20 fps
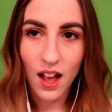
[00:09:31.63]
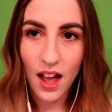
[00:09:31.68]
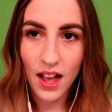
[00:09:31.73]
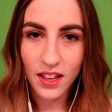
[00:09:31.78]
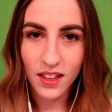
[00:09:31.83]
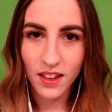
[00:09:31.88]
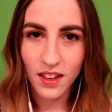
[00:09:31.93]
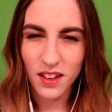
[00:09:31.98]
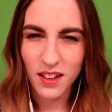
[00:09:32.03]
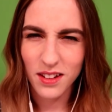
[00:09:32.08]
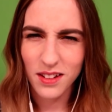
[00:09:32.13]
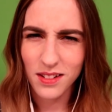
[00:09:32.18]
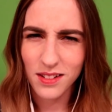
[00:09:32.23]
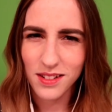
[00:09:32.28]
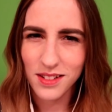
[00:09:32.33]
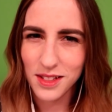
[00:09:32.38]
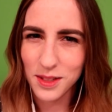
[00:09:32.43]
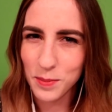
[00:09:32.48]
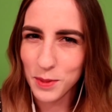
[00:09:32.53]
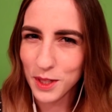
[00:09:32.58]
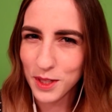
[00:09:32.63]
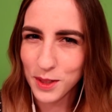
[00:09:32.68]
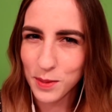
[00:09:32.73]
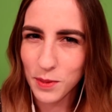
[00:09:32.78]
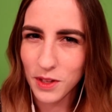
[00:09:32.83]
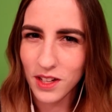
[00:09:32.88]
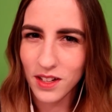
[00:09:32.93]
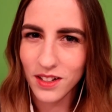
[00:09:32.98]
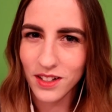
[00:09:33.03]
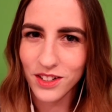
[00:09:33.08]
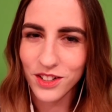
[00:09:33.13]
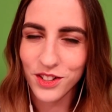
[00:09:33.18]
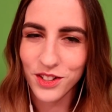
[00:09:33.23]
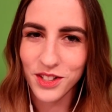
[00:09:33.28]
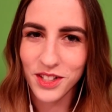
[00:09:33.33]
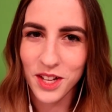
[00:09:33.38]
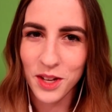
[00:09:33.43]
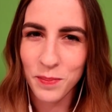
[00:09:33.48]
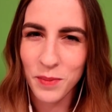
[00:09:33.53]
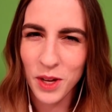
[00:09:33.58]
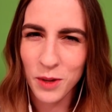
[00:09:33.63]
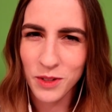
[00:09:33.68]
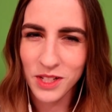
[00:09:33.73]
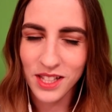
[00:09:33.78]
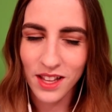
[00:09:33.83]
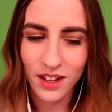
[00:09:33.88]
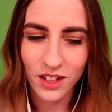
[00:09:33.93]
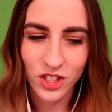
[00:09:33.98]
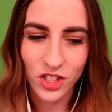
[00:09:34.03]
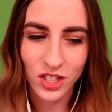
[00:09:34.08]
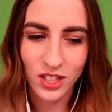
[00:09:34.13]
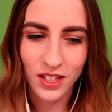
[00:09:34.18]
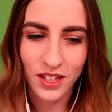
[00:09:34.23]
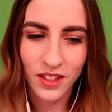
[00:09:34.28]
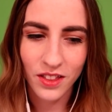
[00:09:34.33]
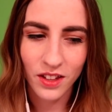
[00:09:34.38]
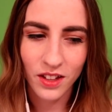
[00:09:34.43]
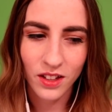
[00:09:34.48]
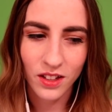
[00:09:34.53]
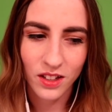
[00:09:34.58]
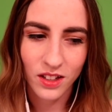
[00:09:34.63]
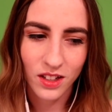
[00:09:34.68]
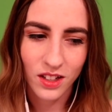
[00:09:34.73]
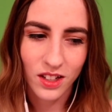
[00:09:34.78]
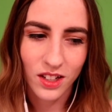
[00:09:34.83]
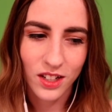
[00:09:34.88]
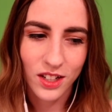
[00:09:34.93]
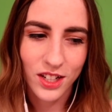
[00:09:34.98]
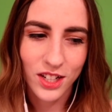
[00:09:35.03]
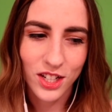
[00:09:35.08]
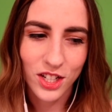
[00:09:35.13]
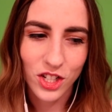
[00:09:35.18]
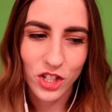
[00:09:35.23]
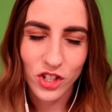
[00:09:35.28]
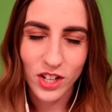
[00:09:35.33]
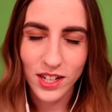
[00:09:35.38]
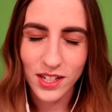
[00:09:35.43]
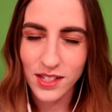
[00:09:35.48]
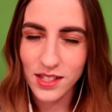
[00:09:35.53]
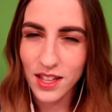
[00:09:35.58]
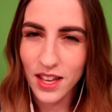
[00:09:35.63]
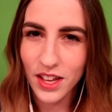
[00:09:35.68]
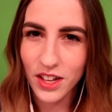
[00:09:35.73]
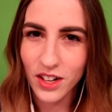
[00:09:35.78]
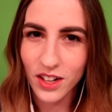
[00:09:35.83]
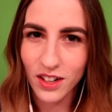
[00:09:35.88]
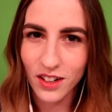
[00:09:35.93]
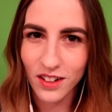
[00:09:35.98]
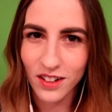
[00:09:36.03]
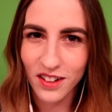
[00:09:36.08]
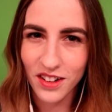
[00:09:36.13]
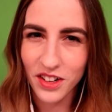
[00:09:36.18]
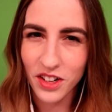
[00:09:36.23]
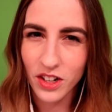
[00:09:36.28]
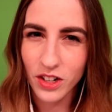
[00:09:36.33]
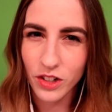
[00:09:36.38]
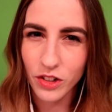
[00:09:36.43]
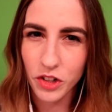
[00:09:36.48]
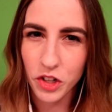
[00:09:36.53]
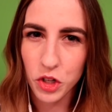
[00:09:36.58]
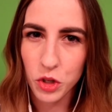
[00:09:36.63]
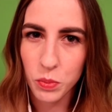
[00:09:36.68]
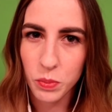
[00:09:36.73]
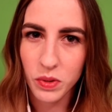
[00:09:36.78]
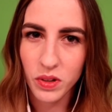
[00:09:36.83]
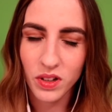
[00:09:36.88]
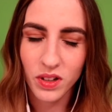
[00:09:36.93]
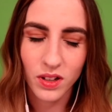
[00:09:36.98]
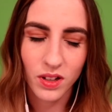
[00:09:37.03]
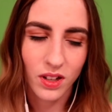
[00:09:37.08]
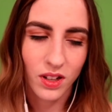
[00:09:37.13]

I can speak Spanish some. I was actually the translator in our group.